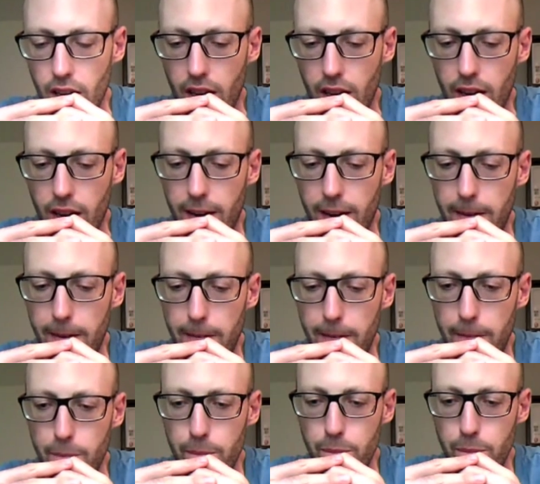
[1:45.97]

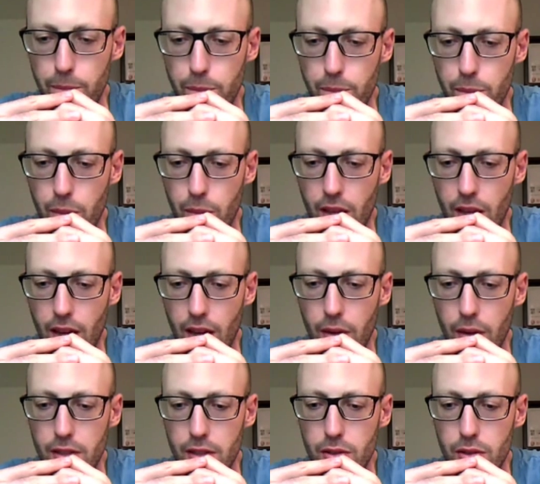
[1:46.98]
I
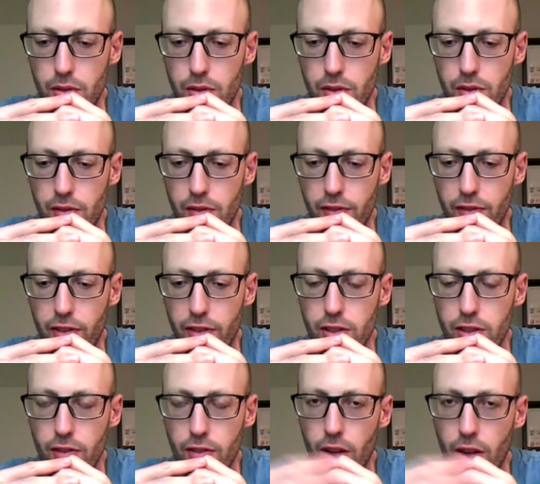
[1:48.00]
want to, first
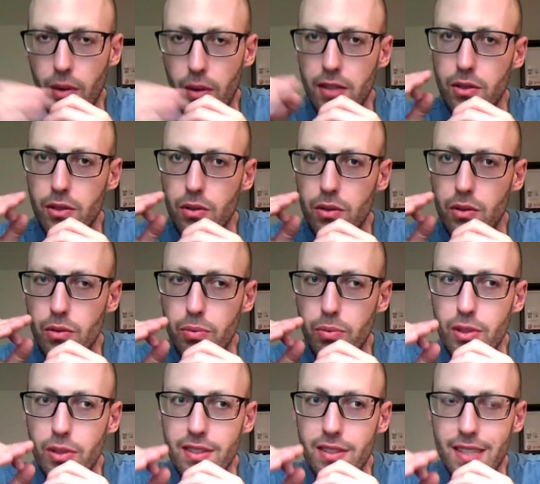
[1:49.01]
of all, I want to
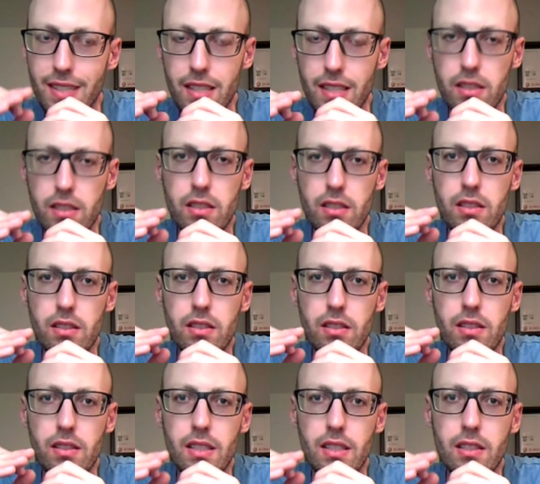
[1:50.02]
present
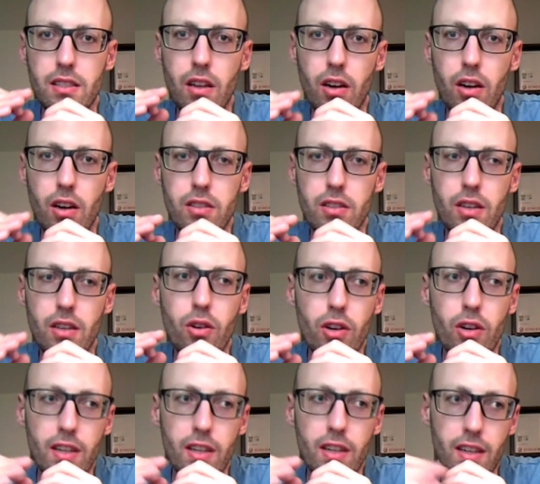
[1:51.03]
these laws
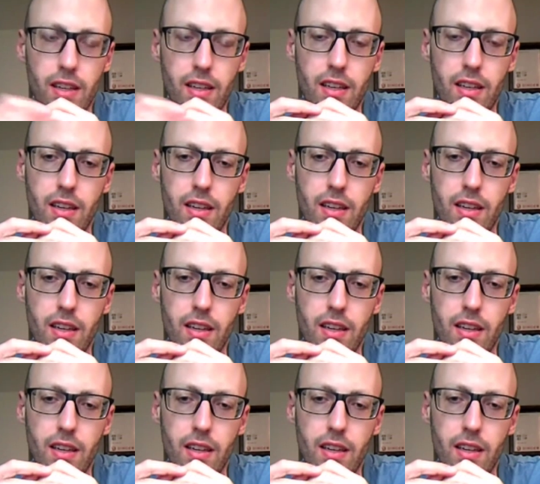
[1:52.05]
accordingly.